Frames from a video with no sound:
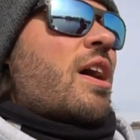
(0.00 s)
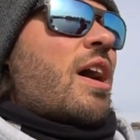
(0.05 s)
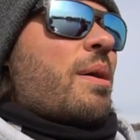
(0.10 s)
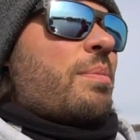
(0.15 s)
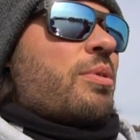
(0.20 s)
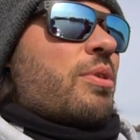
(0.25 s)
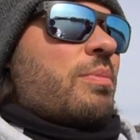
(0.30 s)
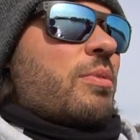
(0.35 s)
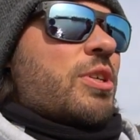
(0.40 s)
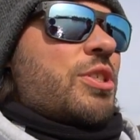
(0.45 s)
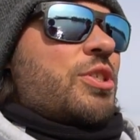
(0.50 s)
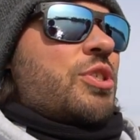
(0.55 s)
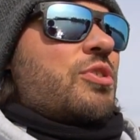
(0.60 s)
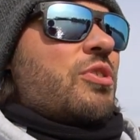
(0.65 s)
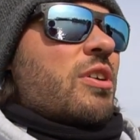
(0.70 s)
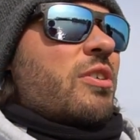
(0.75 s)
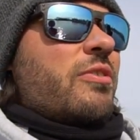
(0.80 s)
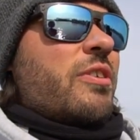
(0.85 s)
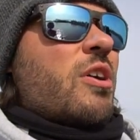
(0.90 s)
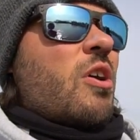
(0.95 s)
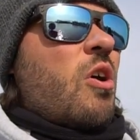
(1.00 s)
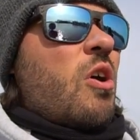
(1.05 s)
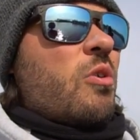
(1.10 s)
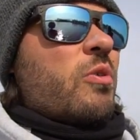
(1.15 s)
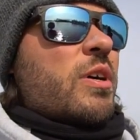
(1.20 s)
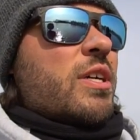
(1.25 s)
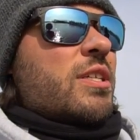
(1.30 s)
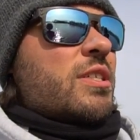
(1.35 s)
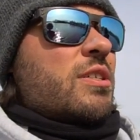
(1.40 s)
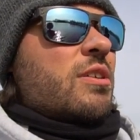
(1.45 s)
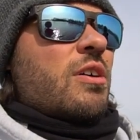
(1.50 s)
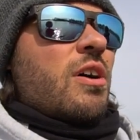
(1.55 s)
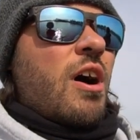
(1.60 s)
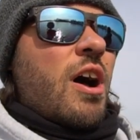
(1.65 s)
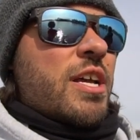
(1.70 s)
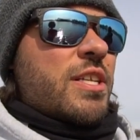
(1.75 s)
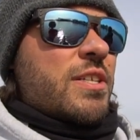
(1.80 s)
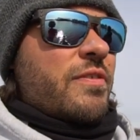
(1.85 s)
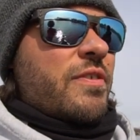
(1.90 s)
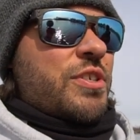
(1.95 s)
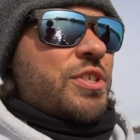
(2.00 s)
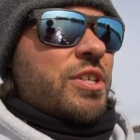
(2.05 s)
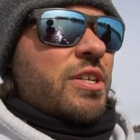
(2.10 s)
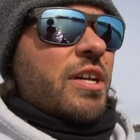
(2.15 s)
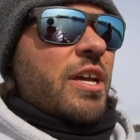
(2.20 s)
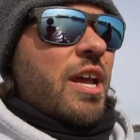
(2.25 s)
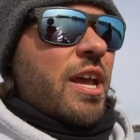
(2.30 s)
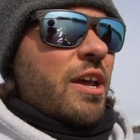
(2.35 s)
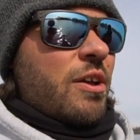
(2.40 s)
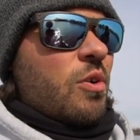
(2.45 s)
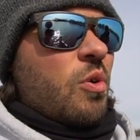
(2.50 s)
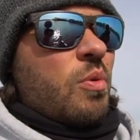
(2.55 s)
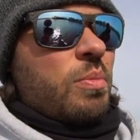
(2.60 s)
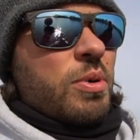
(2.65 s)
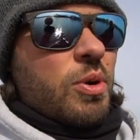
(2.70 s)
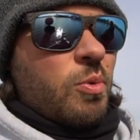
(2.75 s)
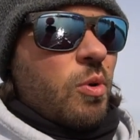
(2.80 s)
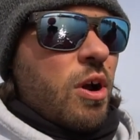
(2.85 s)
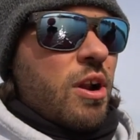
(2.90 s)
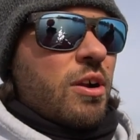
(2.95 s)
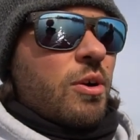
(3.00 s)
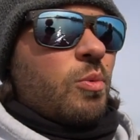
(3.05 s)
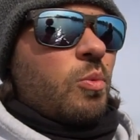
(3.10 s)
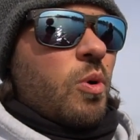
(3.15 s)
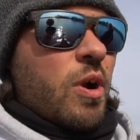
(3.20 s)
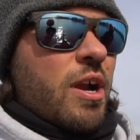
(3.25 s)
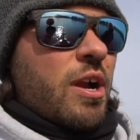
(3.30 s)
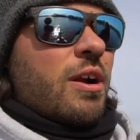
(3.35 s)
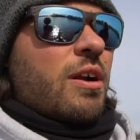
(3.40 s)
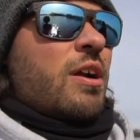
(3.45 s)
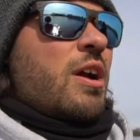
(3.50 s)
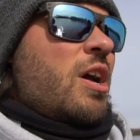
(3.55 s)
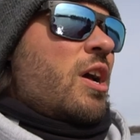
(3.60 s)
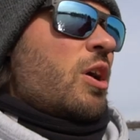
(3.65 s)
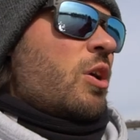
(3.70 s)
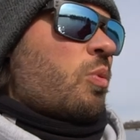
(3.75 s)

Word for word: I pretty much strictly always ice fishing and open water wear